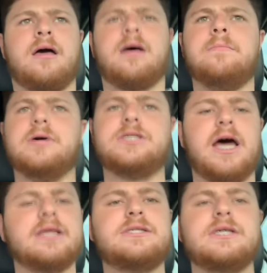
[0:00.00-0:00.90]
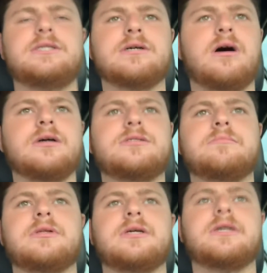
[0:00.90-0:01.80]
But yeah, the seats are
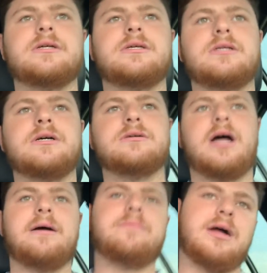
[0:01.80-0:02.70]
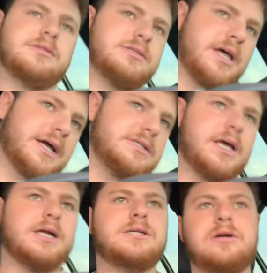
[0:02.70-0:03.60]
awesome. Like I
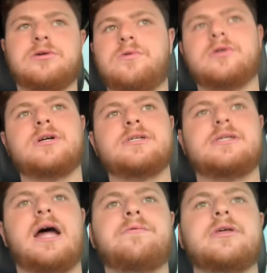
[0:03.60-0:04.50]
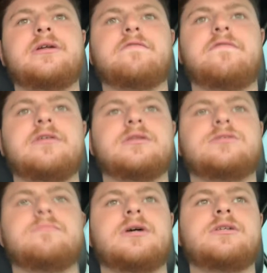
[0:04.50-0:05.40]
said, I turn corners and I really don't feel it
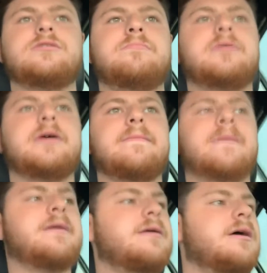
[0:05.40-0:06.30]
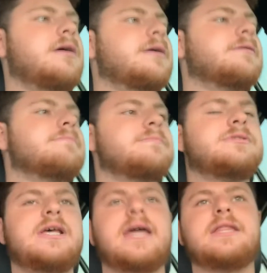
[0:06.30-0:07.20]
too much. But
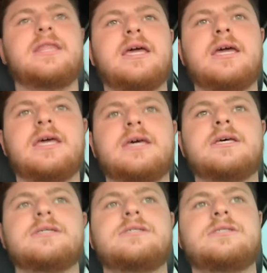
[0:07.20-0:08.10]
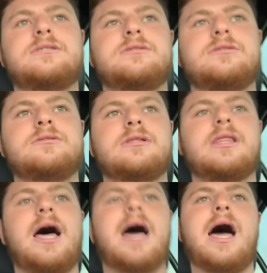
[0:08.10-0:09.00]
second thing is
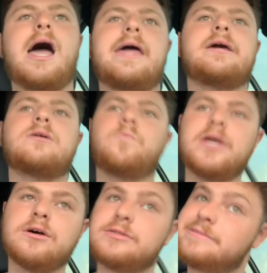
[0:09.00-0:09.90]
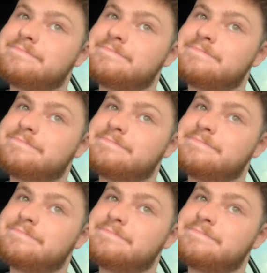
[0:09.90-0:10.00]
like wheels.